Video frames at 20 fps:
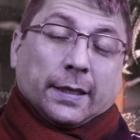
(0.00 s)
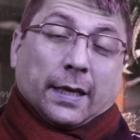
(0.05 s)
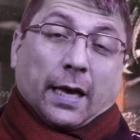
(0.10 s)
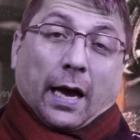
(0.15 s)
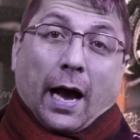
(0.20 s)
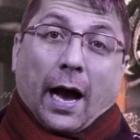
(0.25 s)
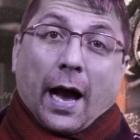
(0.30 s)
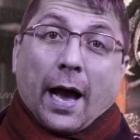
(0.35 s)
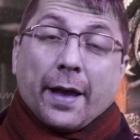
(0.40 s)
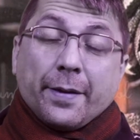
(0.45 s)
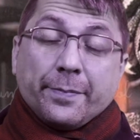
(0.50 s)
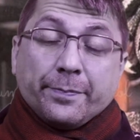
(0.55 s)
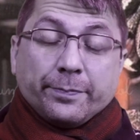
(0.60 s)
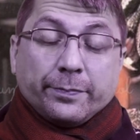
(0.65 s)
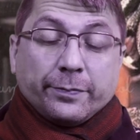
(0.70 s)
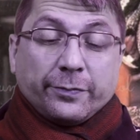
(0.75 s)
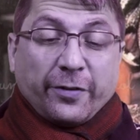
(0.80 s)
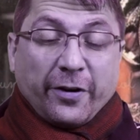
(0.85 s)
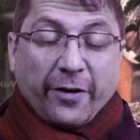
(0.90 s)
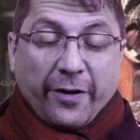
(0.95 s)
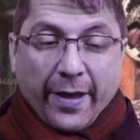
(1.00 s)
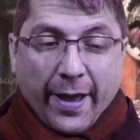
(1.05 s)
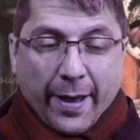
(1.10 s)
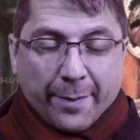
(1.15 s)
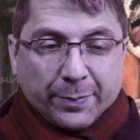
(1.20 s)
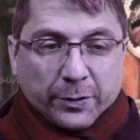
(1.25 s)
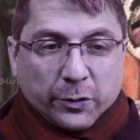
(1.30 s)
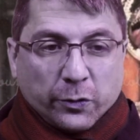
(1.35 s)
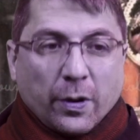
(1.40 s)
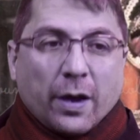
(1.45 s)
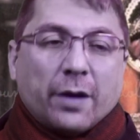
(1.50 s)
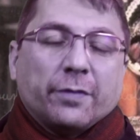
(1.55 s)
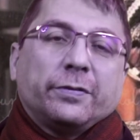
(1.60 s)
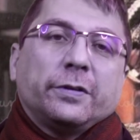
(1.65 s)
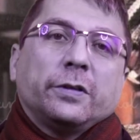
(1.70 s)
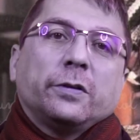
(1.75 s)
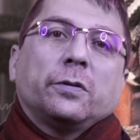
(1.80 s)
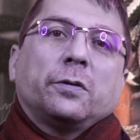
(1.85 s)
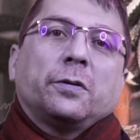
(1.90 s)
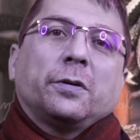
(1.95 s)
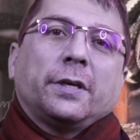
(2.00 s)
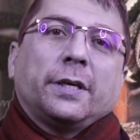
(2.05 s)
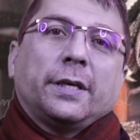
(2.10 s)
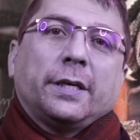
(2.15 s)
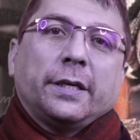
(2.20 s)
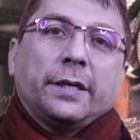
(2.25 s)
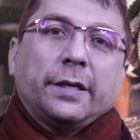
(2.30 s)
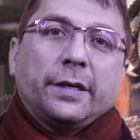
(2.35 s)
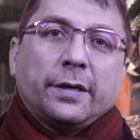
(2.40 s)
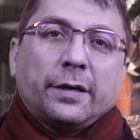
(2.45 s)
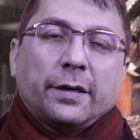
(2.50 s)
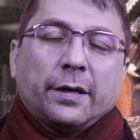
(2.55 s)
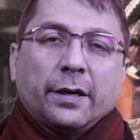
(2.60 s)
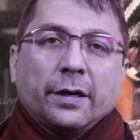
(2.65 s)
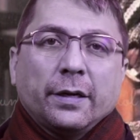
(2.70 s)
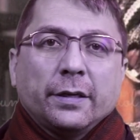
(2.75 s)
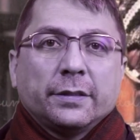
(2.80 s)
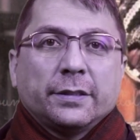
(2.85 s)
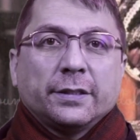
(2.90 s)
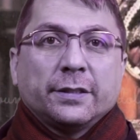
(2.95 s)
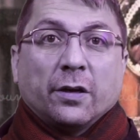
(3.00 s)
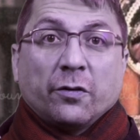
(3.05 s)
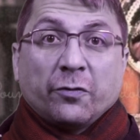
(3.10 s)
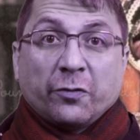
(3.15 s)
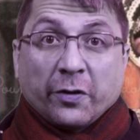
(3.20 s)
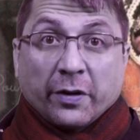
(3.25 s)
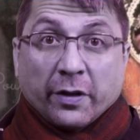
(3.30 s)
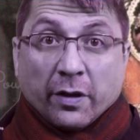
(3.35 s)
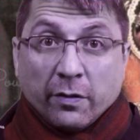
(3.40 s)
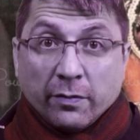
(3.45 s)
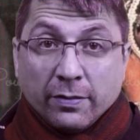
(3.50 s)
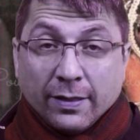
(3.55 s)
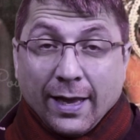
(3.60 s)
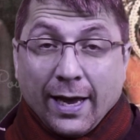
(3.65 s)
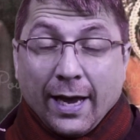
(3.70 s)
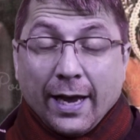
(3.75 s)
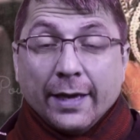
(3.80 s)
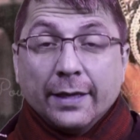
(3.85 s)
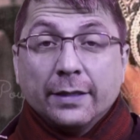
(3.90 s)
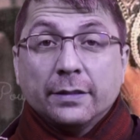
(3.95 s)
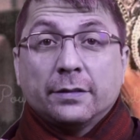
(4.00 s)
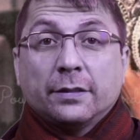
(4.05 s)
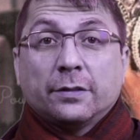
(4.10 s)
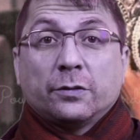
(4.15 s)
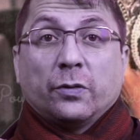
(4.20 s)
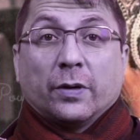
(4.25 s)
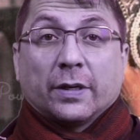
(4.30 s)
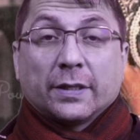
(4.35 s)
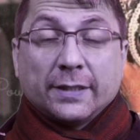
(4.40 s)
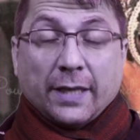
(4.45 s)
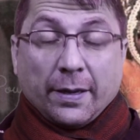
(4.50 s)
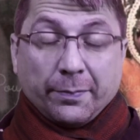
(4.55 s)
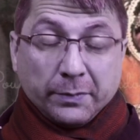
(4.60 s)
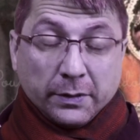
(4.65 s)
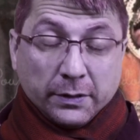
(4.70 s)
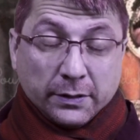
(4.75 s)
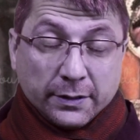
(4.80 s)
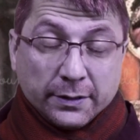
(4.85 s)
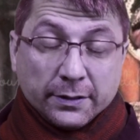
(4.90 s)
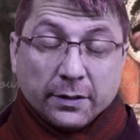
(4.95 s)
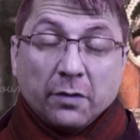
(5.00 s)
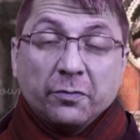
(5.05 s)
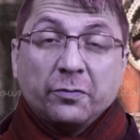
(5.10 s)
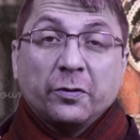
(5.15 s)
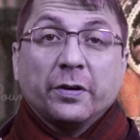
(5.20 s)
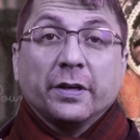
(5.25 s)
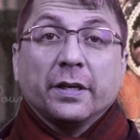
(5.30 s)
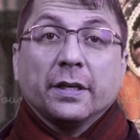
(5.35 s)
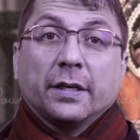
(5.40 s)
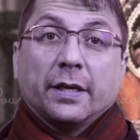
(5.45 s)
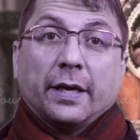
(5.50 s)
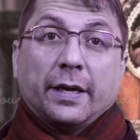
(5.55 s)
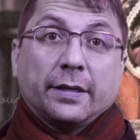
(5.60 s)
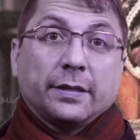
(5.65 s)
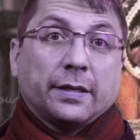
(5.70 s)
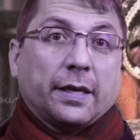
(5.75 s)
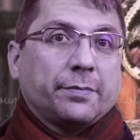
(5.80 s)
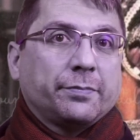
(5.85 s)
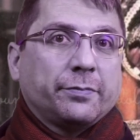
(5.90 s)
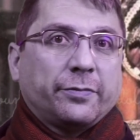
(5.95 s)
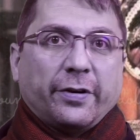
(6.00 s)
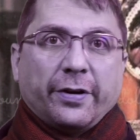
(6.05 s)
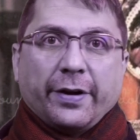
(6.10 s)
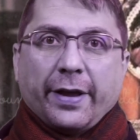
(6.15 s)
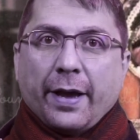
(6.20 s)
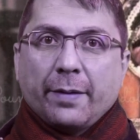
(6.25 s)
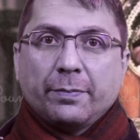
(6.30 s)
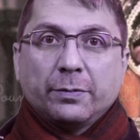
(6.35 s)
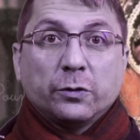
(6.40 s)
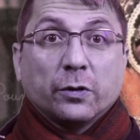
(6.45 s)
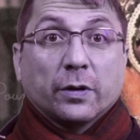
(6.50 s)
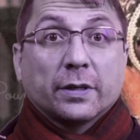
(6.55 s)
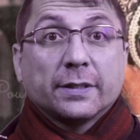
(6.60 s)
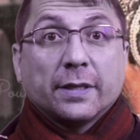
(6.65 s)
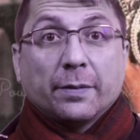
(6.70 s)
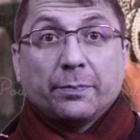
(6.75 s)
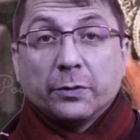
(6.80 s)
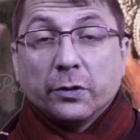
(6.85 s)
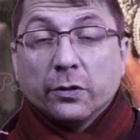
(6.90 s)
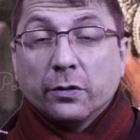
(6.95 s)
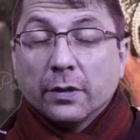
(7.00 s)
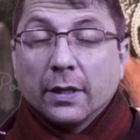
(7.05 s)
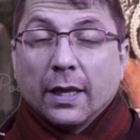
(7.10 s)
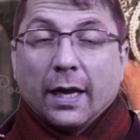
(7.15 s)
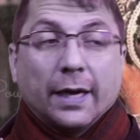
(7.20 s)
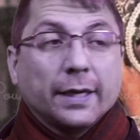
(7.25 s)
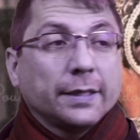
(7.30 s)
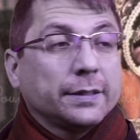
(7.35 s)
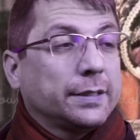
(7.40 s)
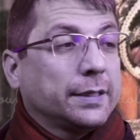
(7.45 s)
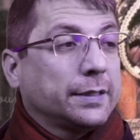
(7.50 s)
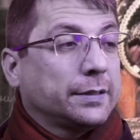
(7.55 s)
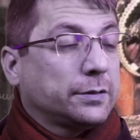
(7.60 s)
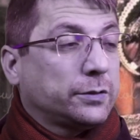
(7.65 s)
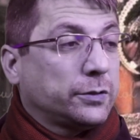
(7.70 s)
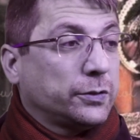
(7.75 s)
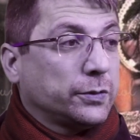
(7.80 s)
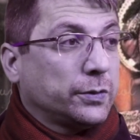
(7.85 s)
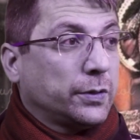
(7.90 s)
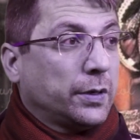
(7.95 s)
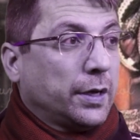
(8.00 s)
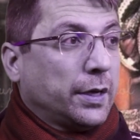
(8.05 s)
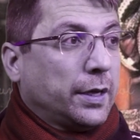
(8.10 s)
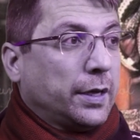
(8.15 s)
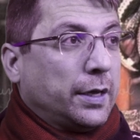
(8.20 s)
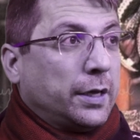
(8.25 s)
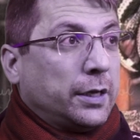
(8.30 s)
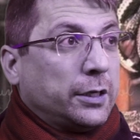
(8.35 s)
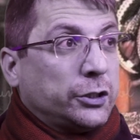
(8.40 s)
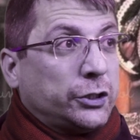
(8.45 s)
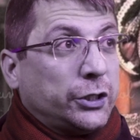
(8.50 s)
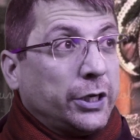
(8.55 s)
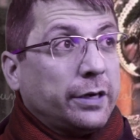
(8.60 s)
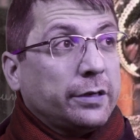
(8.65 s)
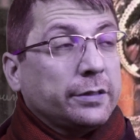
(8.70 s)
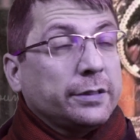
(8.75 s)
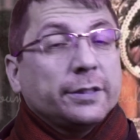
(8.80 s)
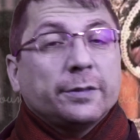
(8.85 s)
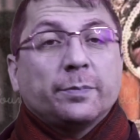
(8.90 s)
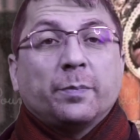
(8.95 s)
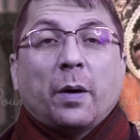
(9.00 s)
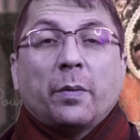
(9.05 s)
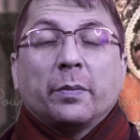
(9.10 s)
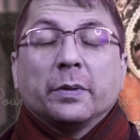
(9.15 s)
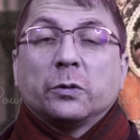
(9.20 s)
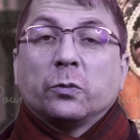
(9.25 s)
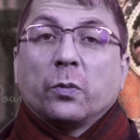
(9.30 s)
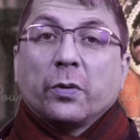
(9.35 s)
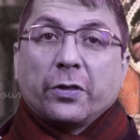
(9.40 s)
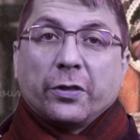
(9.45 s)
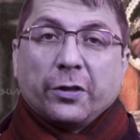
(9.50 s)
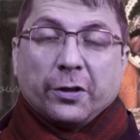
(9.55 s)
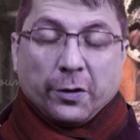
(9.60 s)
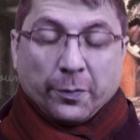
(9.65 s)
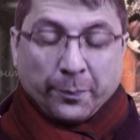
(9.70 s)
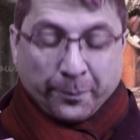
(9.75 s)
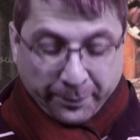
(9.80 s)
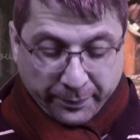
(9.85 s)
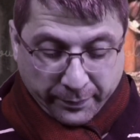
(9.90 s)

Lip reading: I'm very happy to have you here in this offering of light, to accepting this offering, and I'm very happy to accept your light and to share this moment with you.